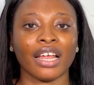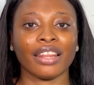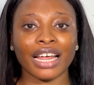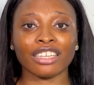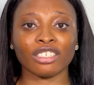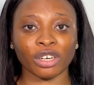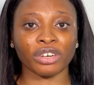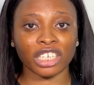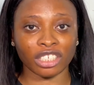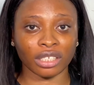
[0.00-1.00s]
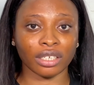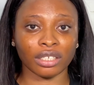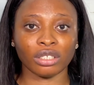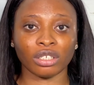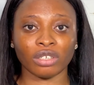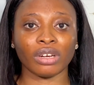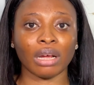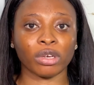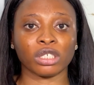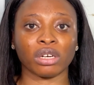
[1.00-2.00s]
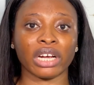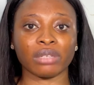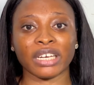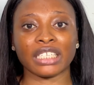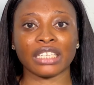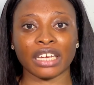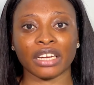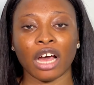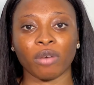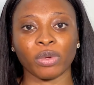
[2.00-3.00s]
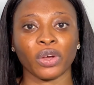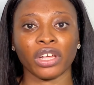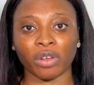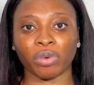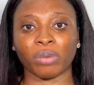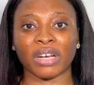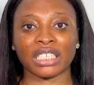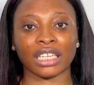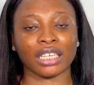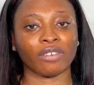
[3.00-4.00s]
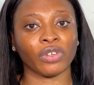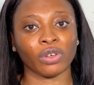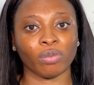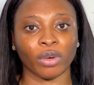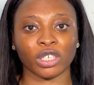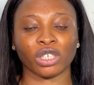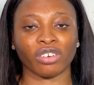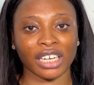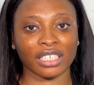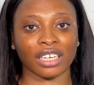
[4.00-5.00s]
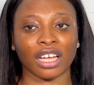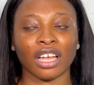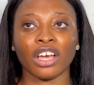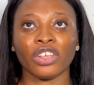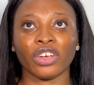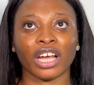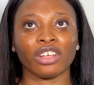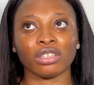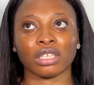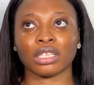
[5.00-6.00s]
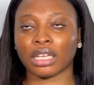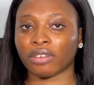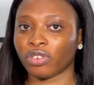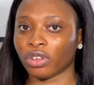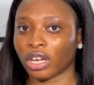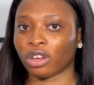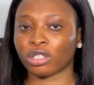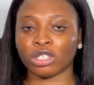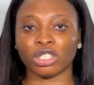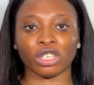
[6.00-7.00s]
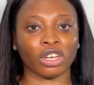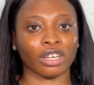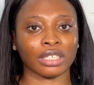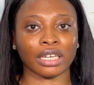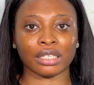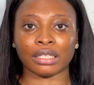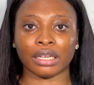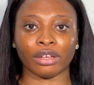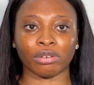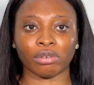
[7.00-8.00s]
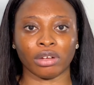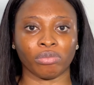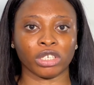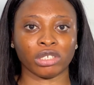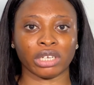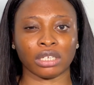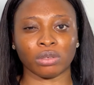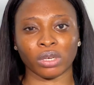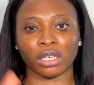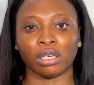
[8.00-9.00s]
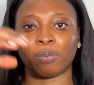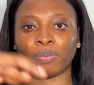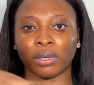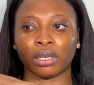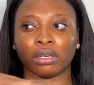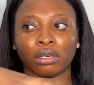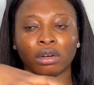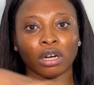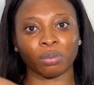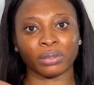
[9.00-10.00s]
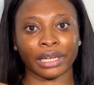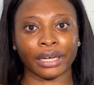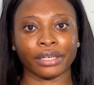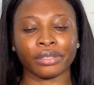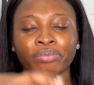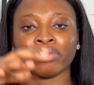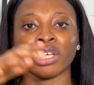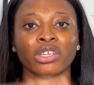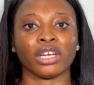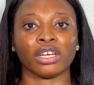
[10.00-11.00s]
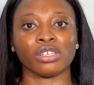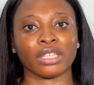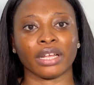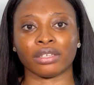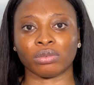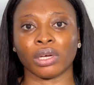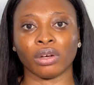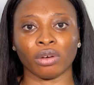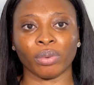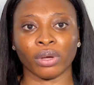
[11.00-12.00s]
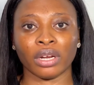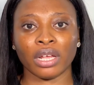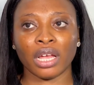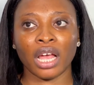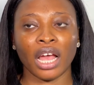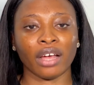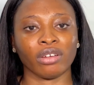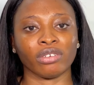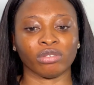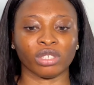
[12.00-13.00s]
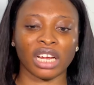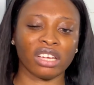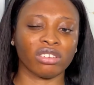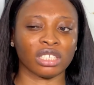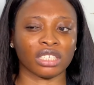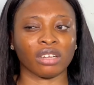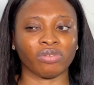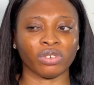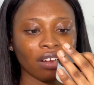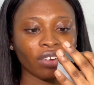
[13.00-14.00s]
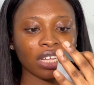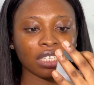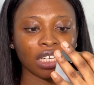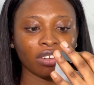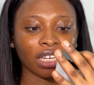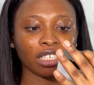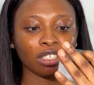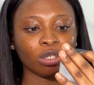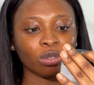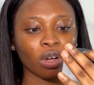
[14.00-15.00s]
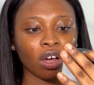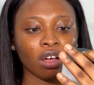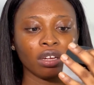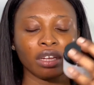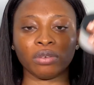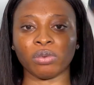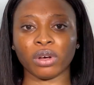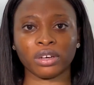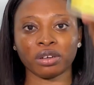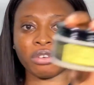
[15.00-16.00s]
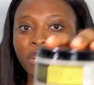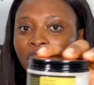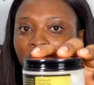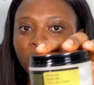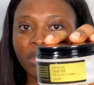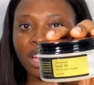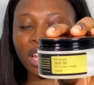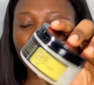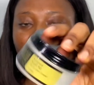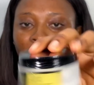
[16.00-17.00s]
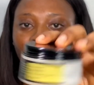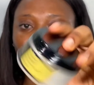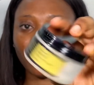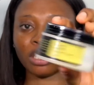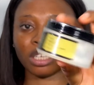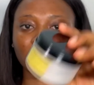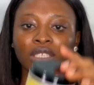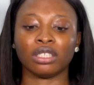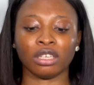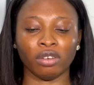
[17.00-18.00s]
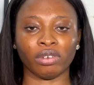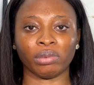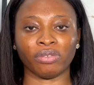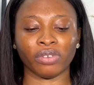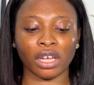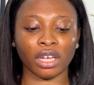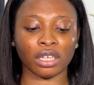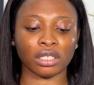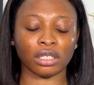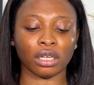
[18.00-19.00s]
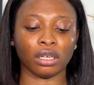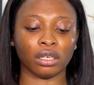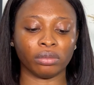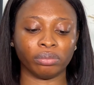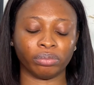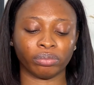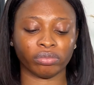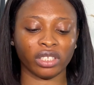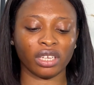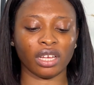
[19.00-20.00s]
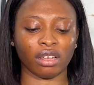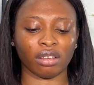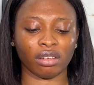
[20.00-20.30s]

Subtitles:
That is already done. So to further moisturize my skin, I'll be going in with my Cetaphil moisturizer. You can use your Cetaphil, you can also use your Corsx Snail moisturizer, the one in the cup size. You can use that as well, but I don't know, should I use Cetaphil? Advanced Snail 92 all-in-one cream. I'm just going to use all over my face. Yay.